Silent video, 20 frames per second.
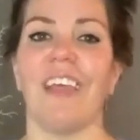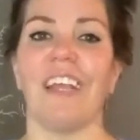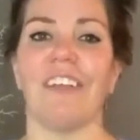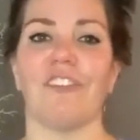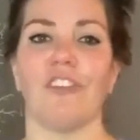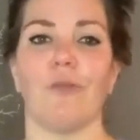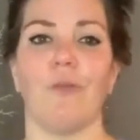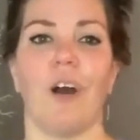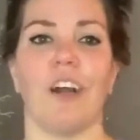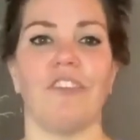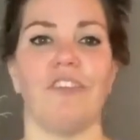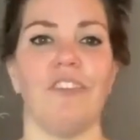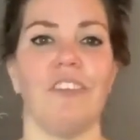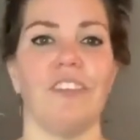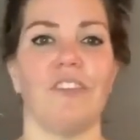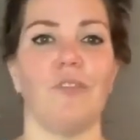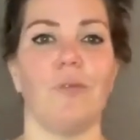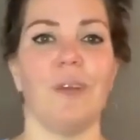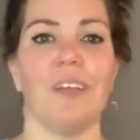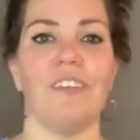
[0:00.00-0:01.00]
Thanks for watching
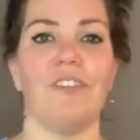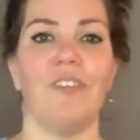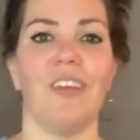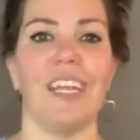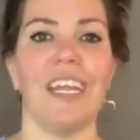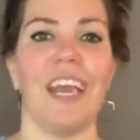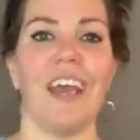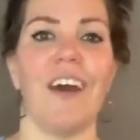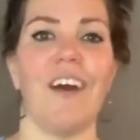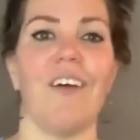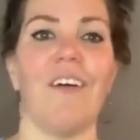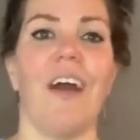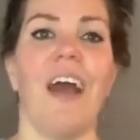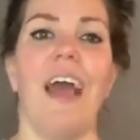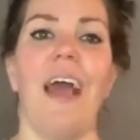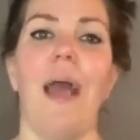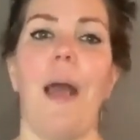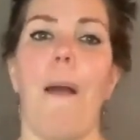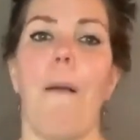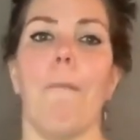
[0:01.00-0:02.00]
this week's video.
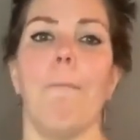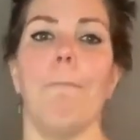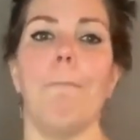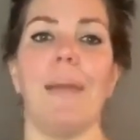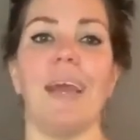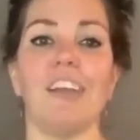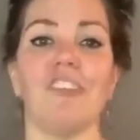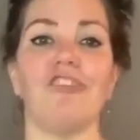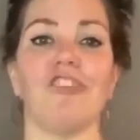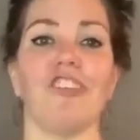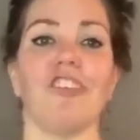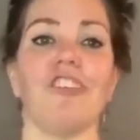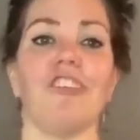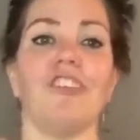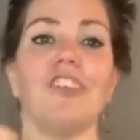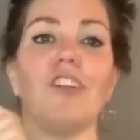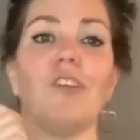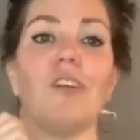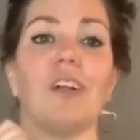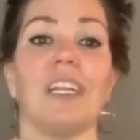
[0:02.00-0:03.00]
Make
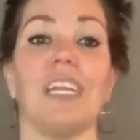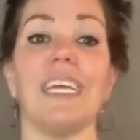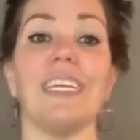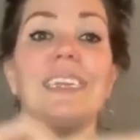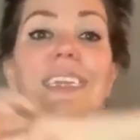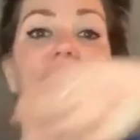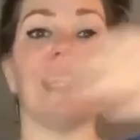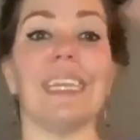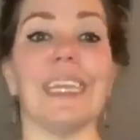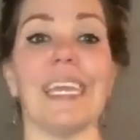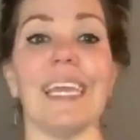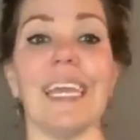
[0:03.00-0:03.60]
sure you click the